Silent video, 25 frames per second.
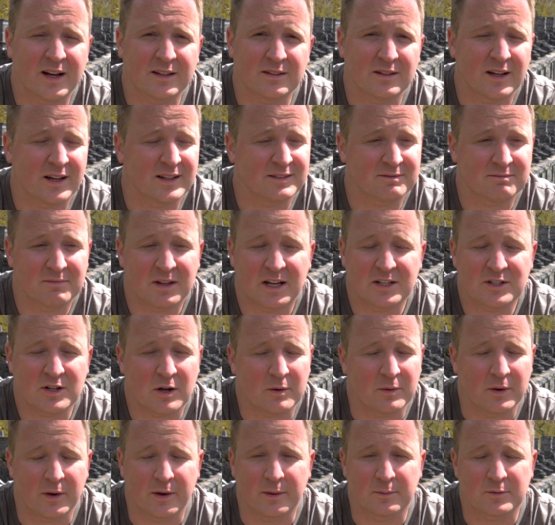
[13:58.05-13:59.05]
I
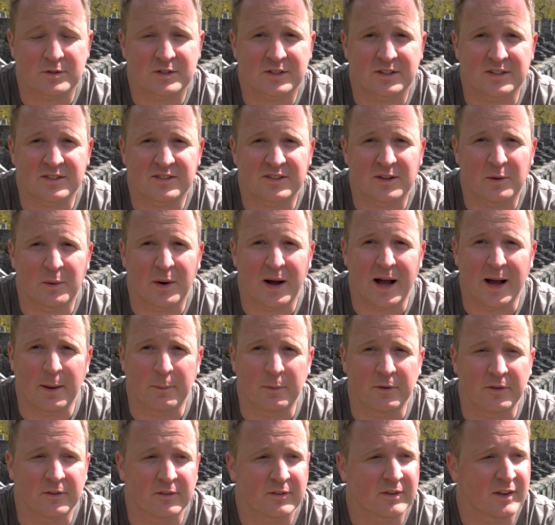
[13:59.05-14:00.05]
don't know, I'm just going to see what
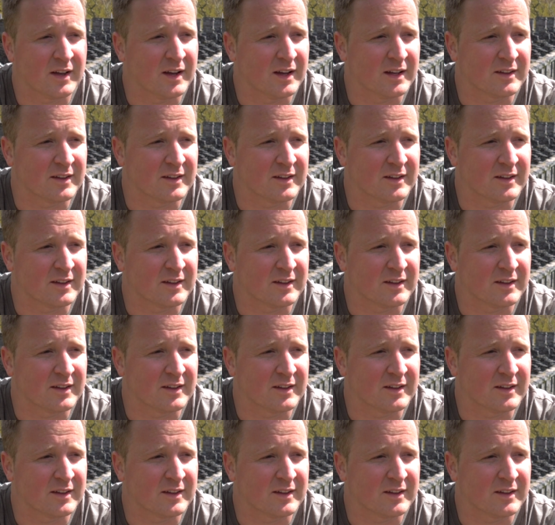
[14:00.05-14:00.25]
happens,